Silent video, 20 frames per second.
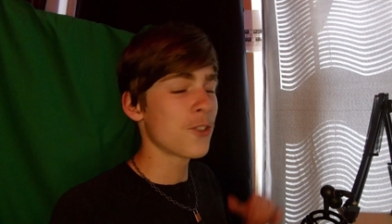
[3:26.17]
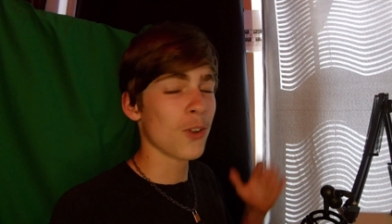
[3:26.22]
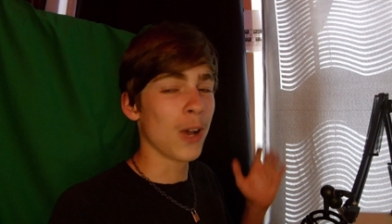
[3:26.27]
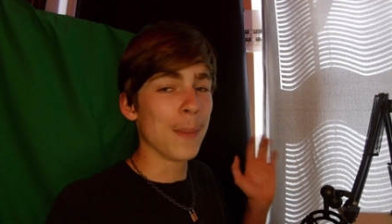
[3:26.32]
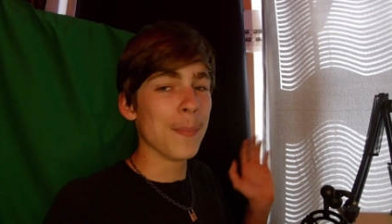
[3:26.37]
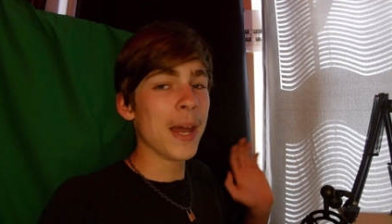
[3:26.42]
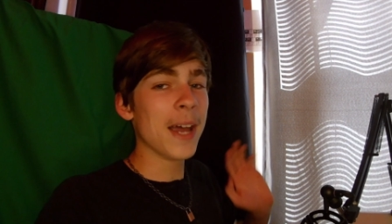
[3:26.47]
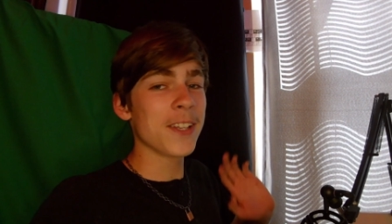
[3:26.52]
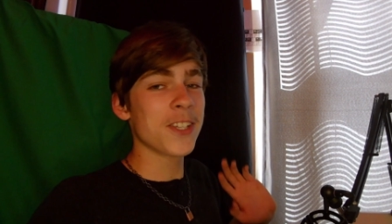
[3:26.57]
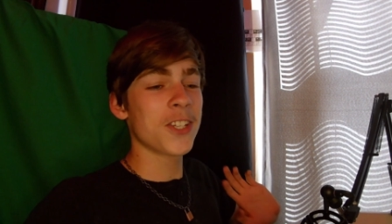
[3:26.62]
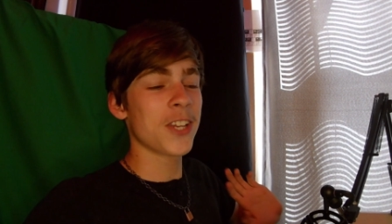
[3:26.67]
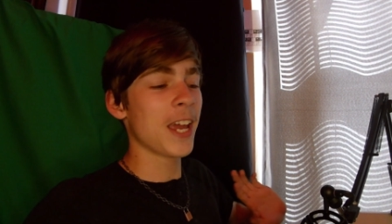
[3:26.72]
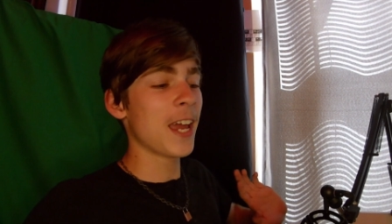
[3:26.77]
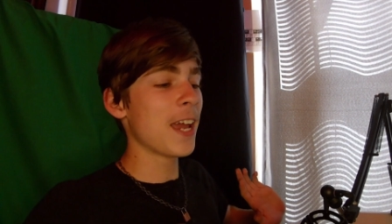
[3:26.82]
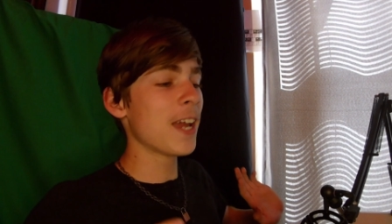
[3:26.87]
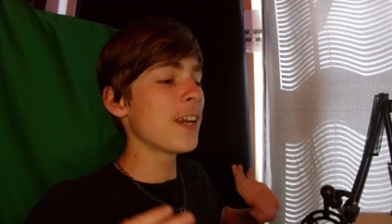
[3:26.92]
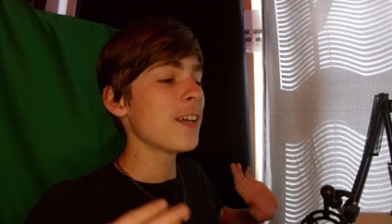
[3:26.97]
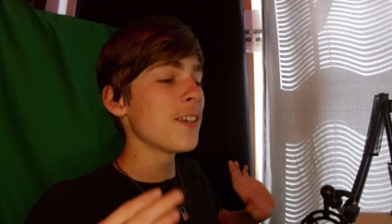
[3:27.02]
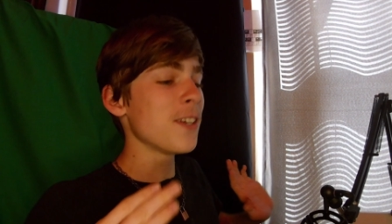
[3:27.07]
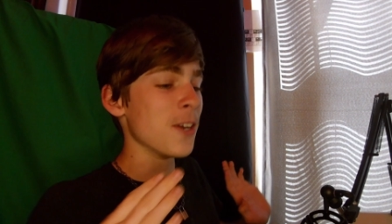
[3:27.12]
I'm not
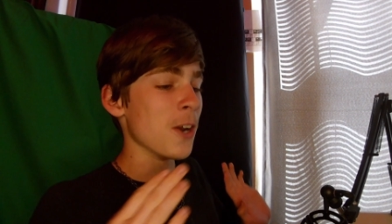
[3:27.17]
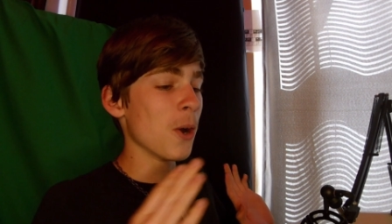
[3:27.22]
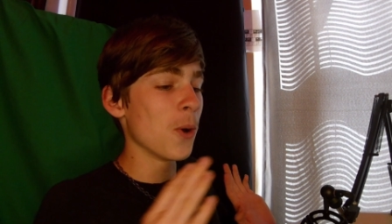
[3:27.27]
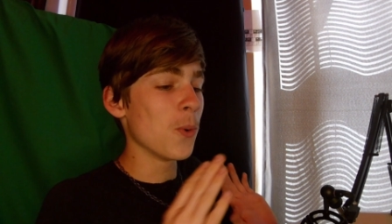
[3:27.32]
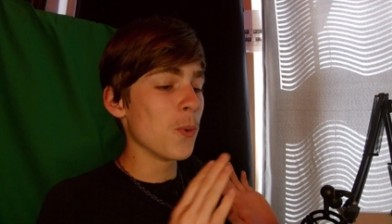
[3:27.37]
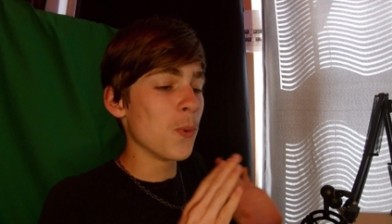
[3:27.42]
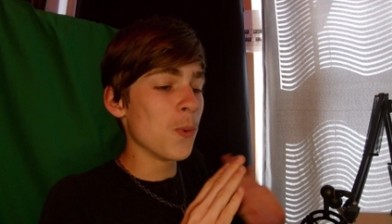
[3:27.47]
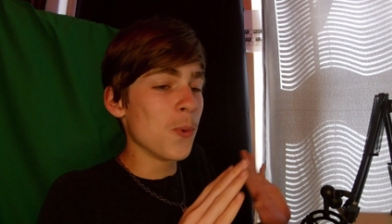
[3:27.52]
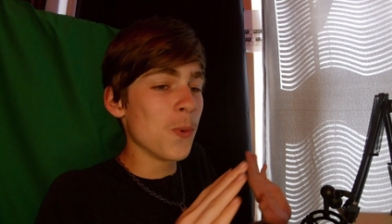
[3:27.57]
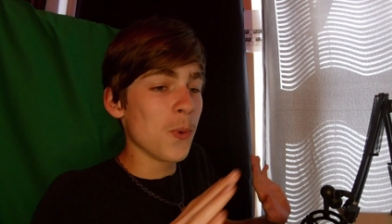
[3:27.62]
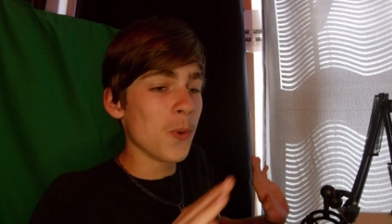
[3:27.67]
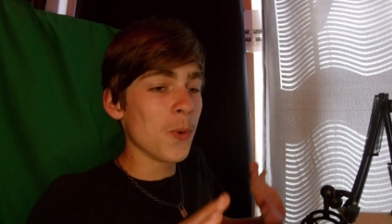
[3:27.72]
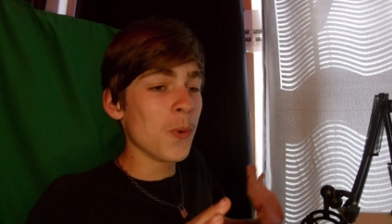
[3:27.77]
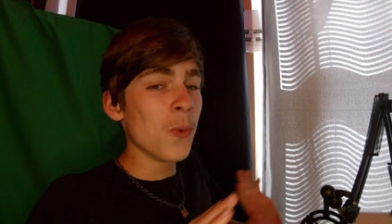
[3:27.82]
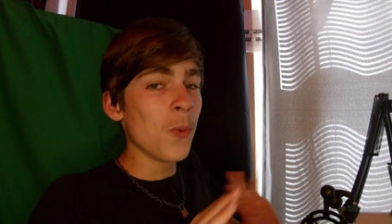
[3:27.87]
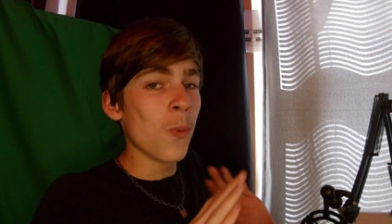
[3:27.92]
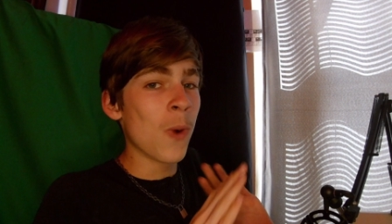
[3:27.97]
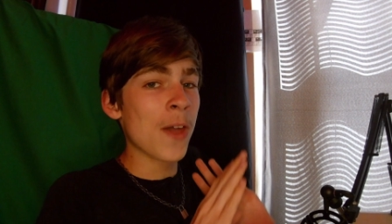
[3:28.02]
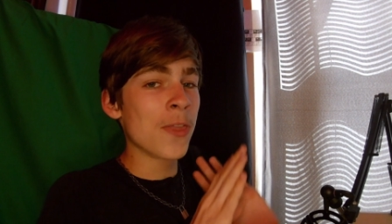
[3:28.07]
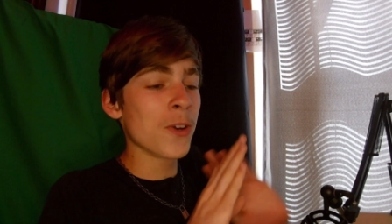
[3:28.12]
saying you know
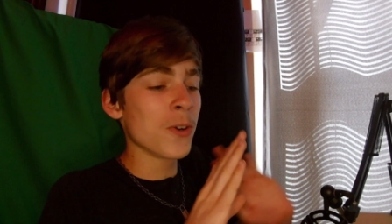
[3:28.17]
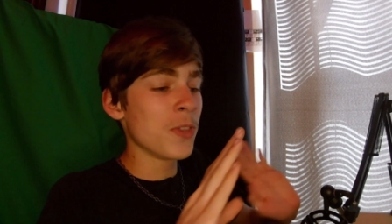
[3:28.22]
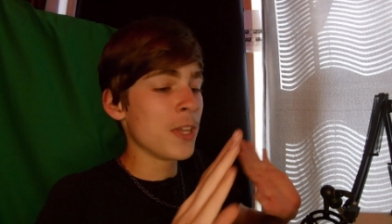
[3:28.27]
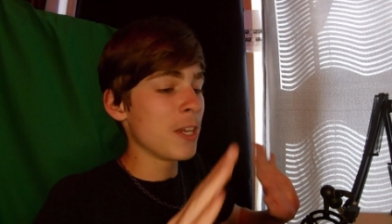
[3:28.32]
whether